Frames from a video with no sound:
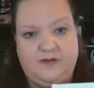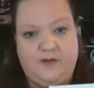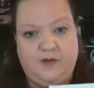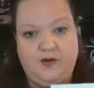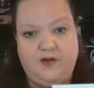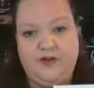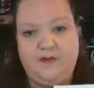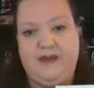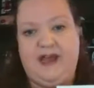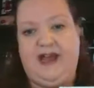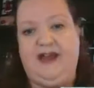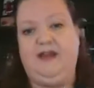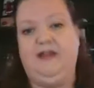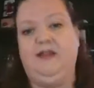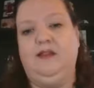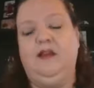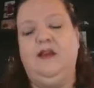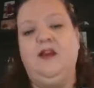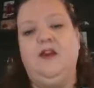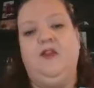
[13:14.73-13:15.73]
for the
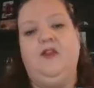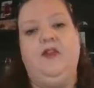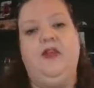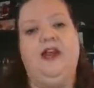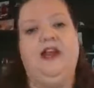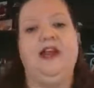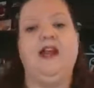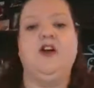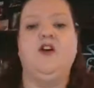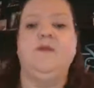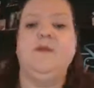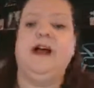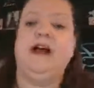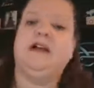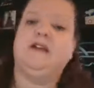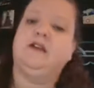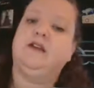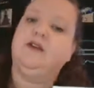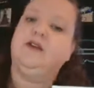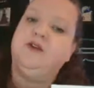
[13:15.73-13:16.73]
math. Then I go
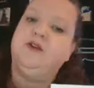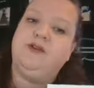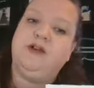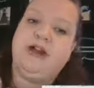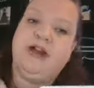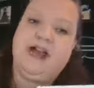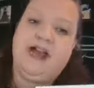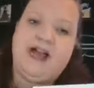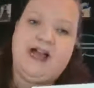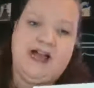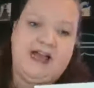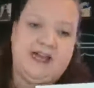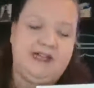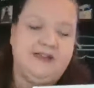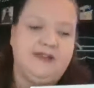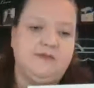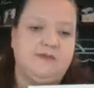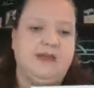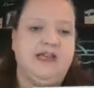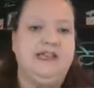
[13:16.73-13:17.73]
back through and I add
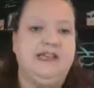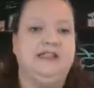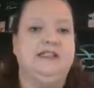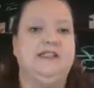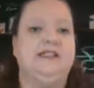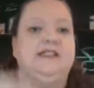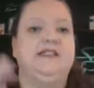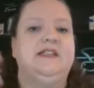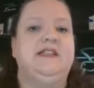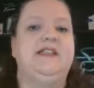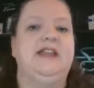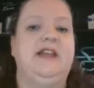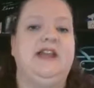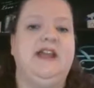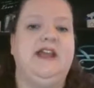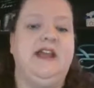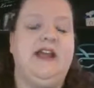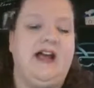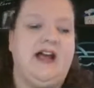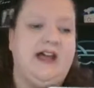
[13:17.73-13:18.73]
in the mazes, and then
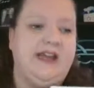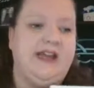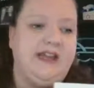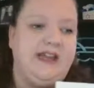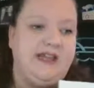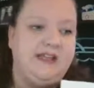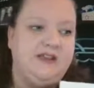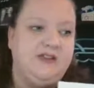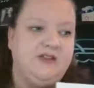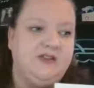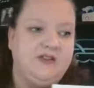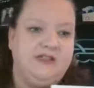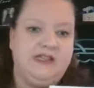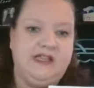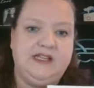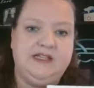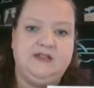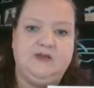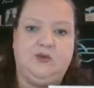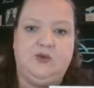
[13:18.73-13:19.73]
I add in those
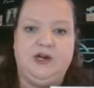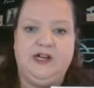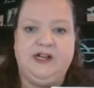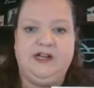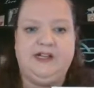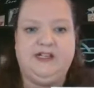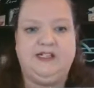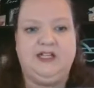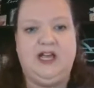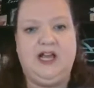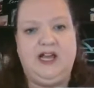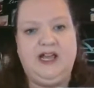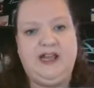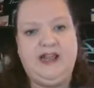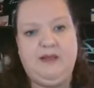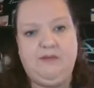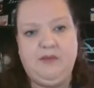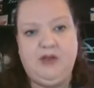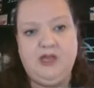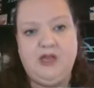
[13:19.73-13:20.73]
things one at a
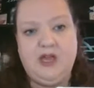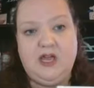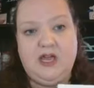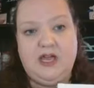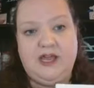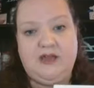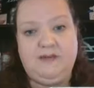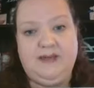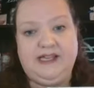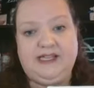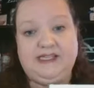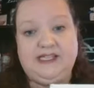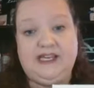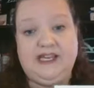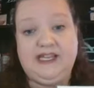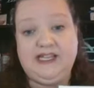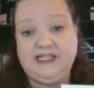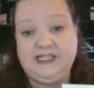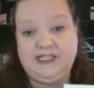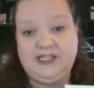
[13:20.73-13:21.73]
time. It makes it
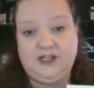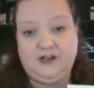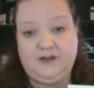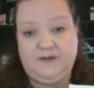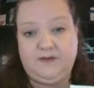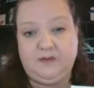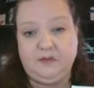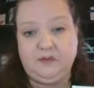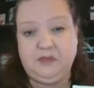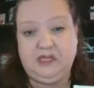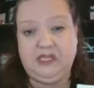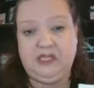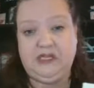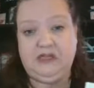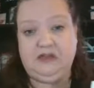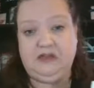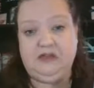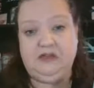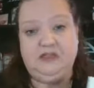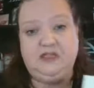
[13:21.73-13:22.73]
easier for
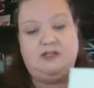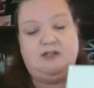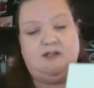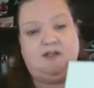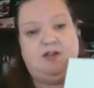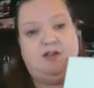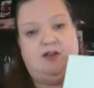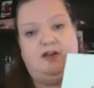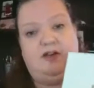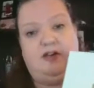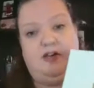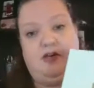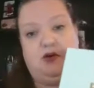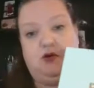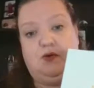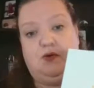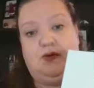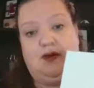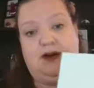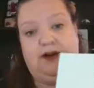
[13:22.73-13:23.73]
me to
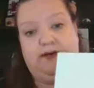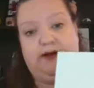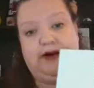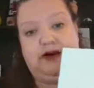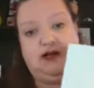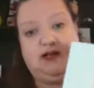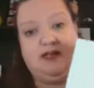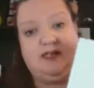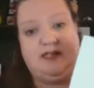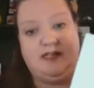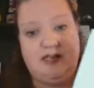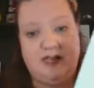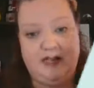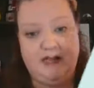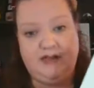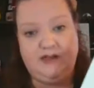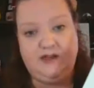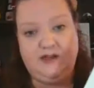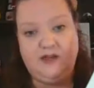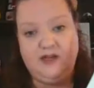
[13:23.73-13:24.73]
know that I've already
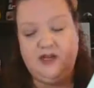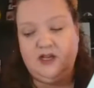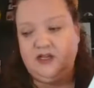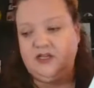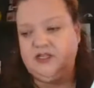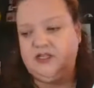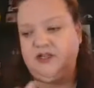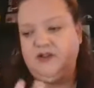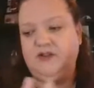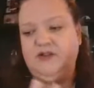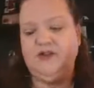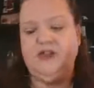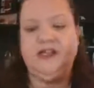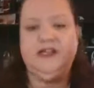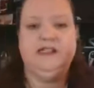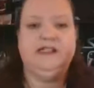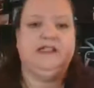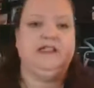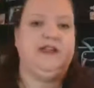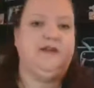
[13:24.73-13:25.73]
done certain
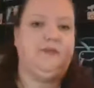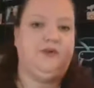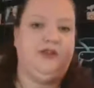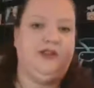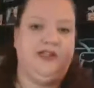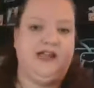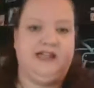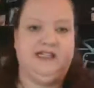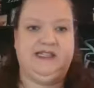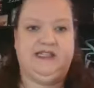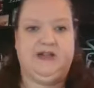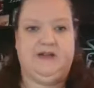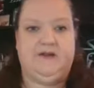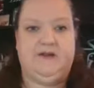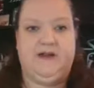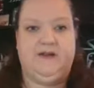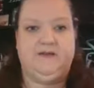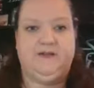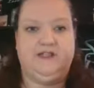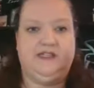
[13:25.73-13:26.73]
things, and I put that stuff
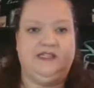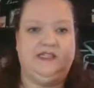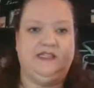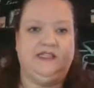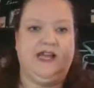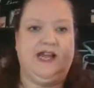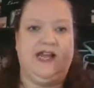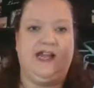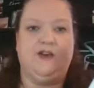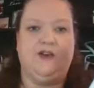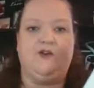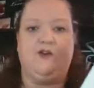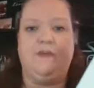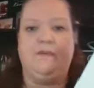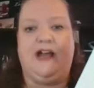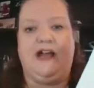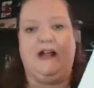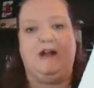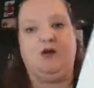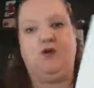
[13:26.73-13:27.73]
off to the side or
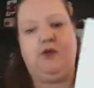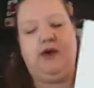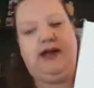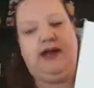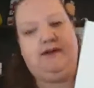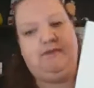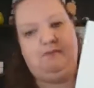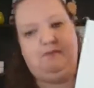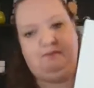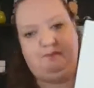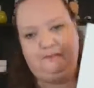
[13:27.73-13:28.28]
back away.